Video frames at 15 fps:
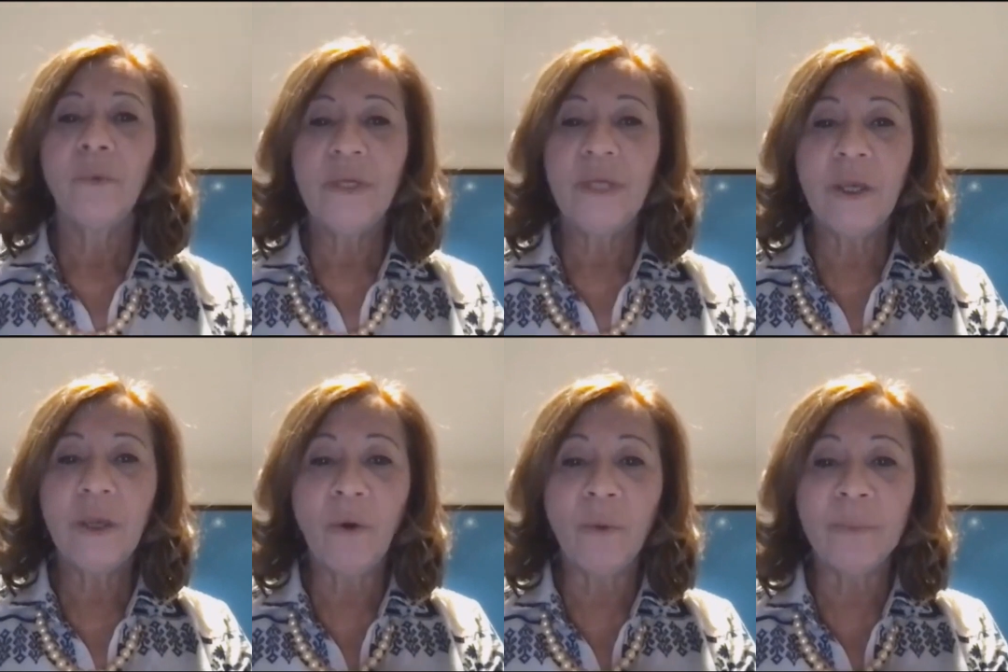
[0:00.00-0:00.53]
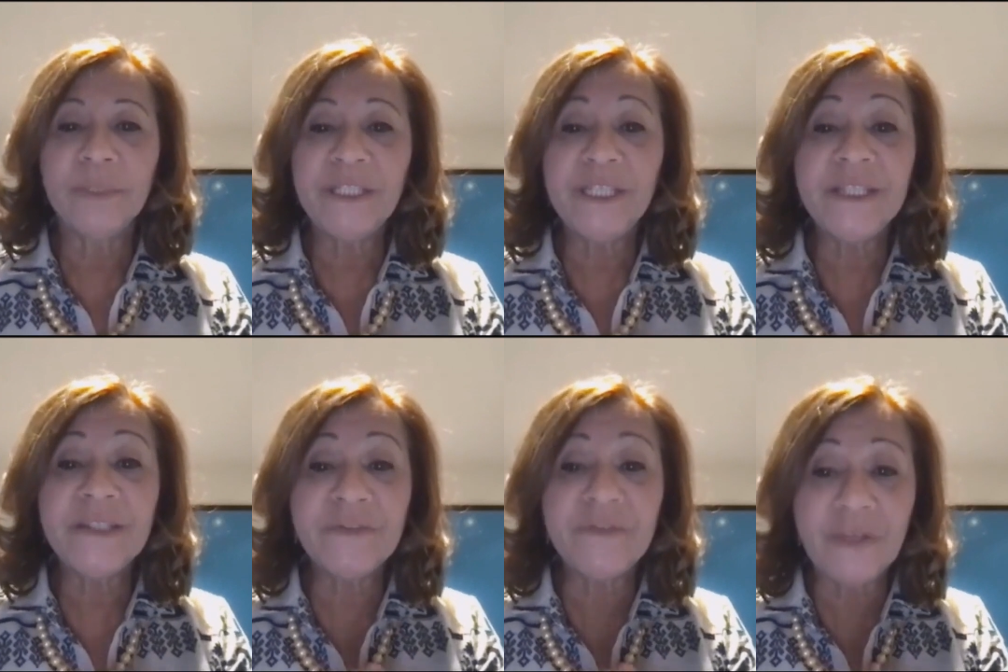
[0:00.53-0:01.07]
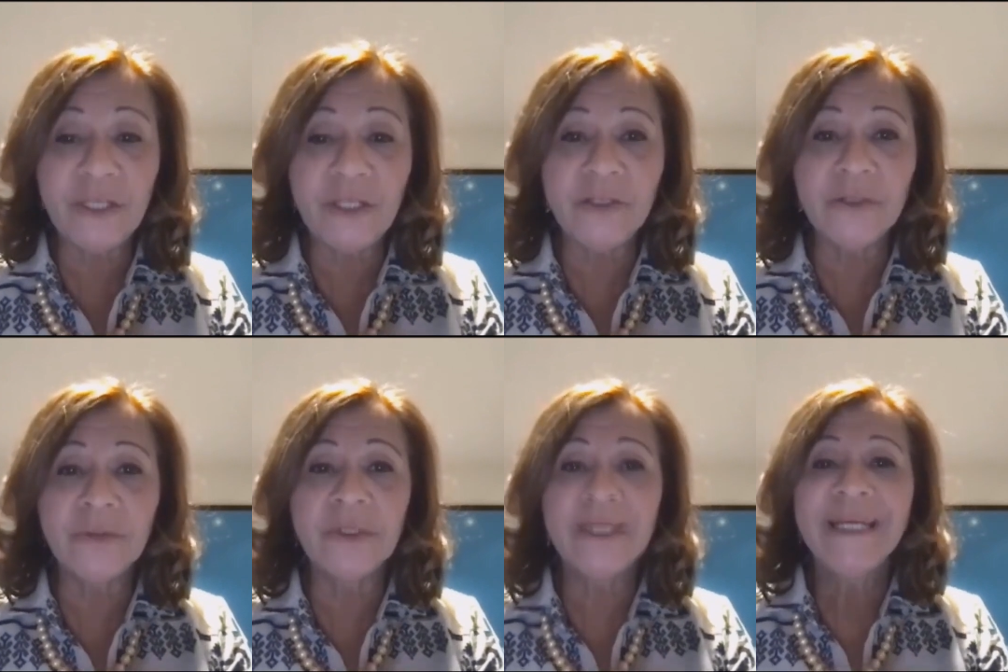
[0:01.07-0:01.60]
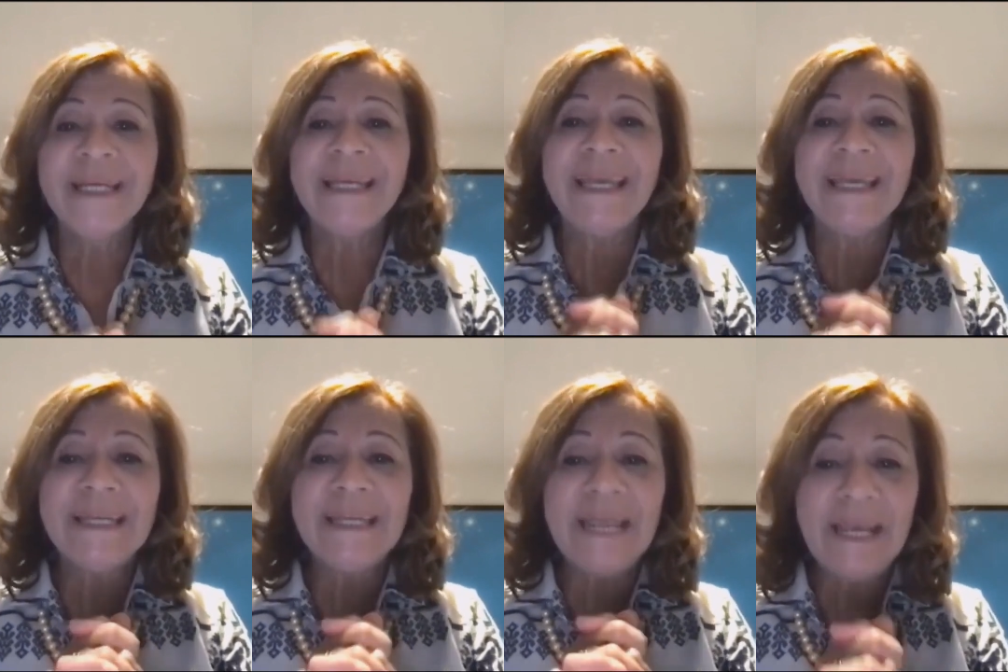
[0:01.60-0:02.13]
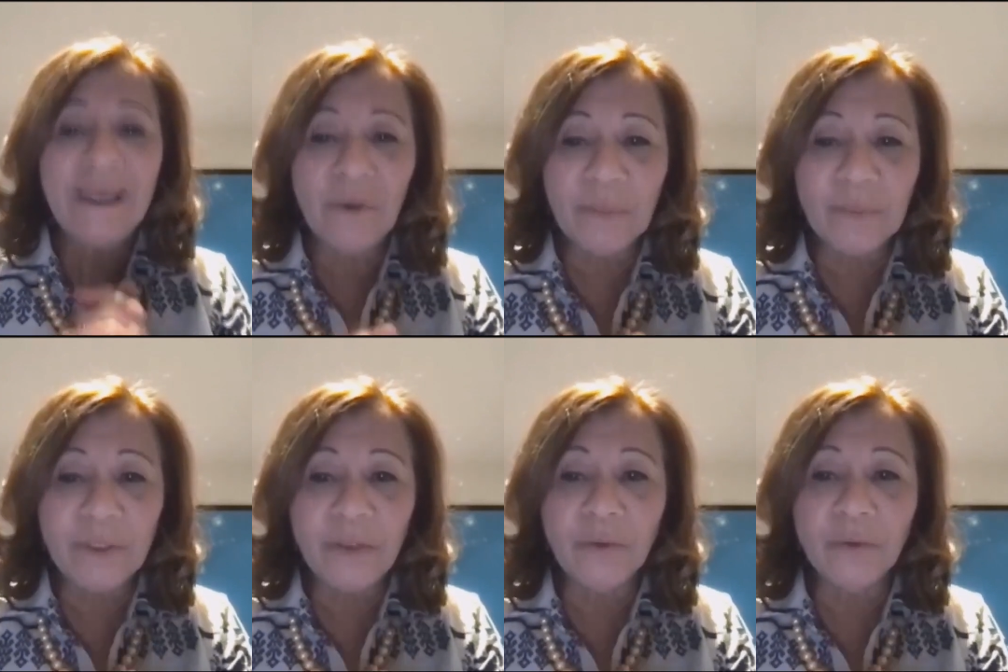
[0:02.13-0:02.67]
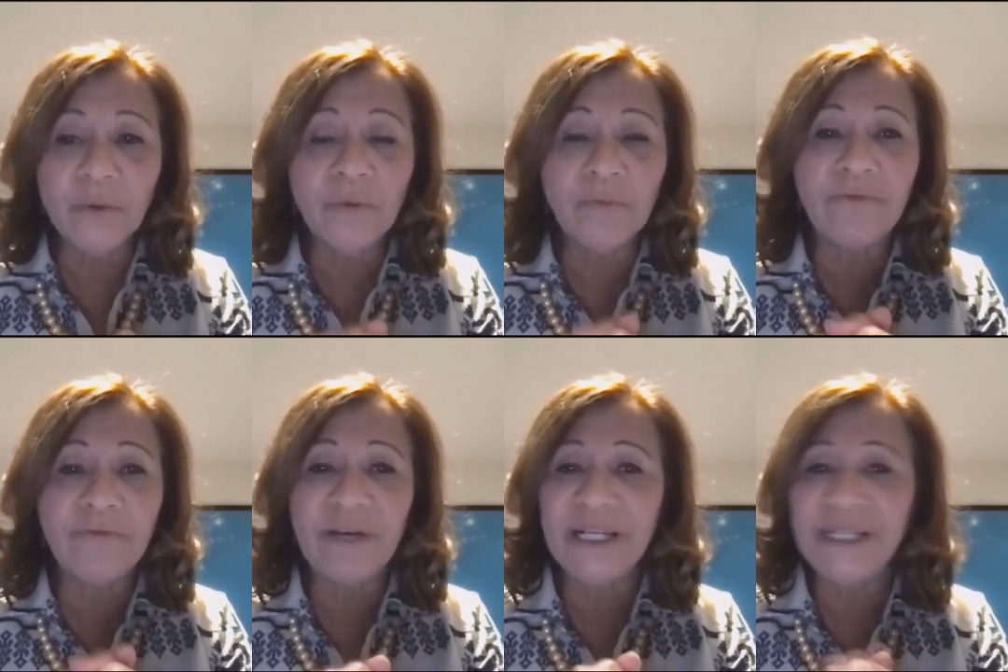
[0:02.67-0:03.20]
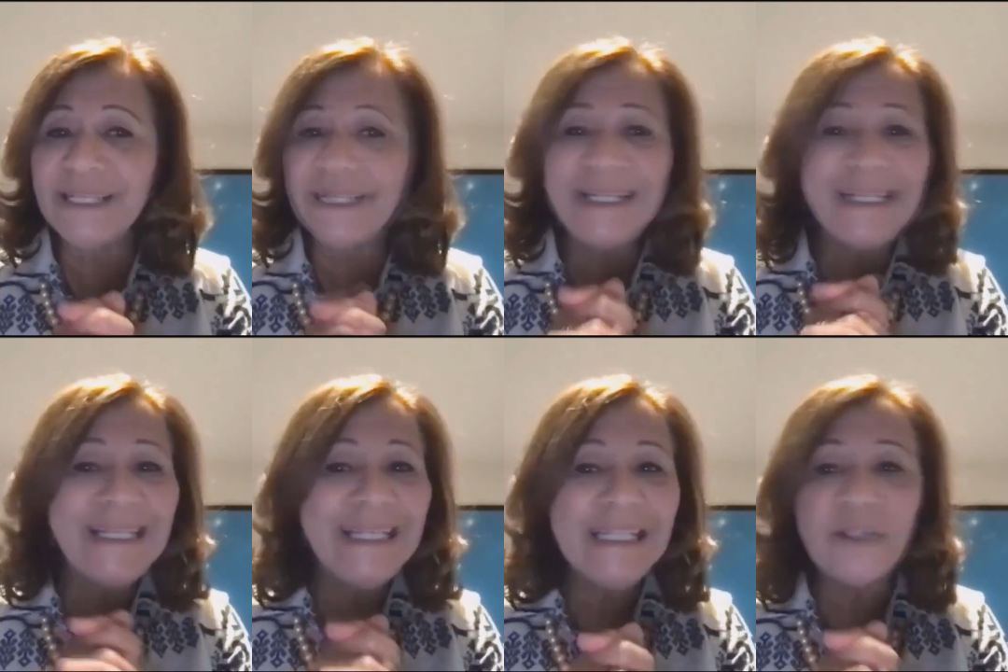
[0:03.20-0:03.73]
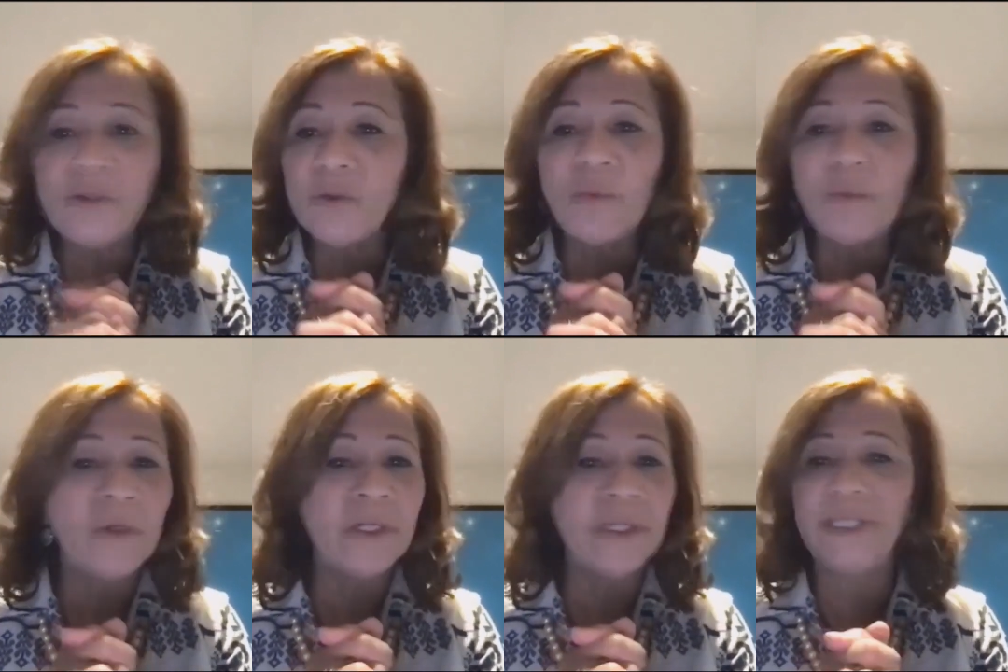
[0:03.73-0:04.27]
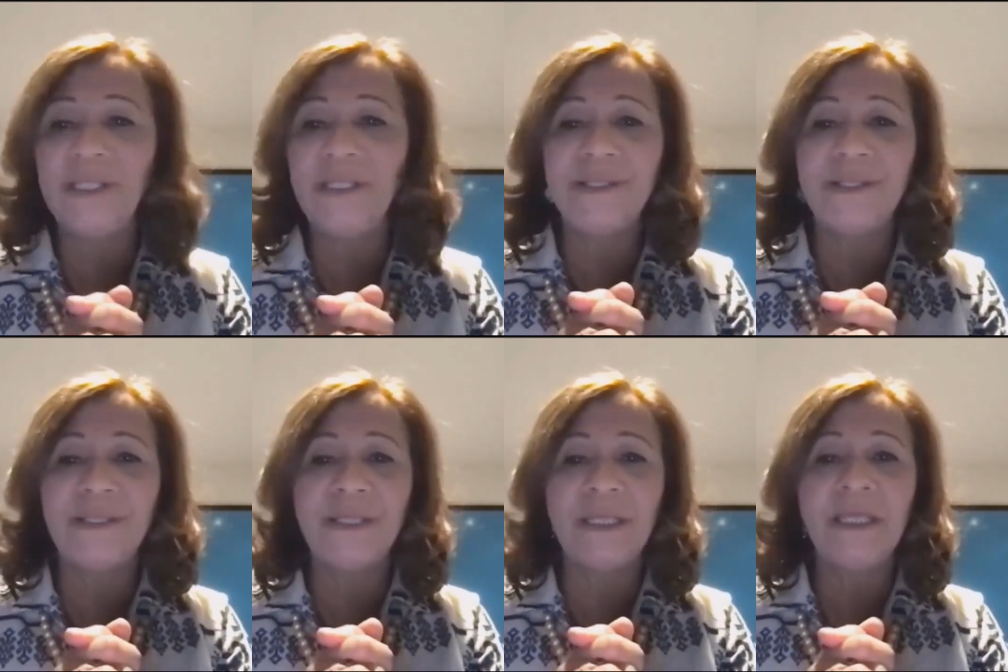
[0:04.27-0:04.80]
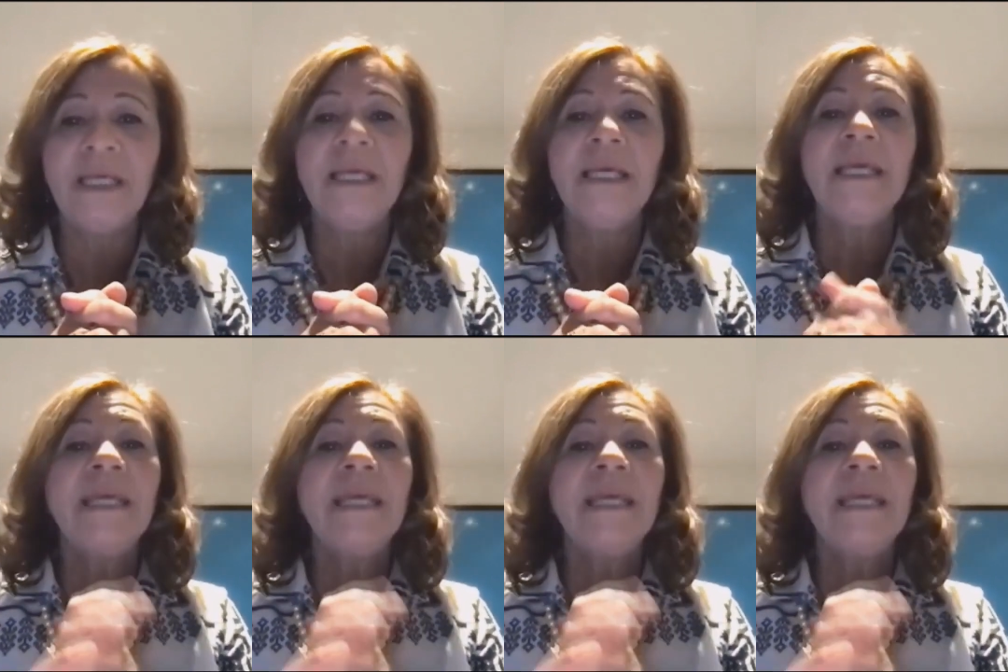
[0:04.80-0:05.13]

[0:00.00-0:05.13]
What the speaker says: We hope this video can help you to find a little more easy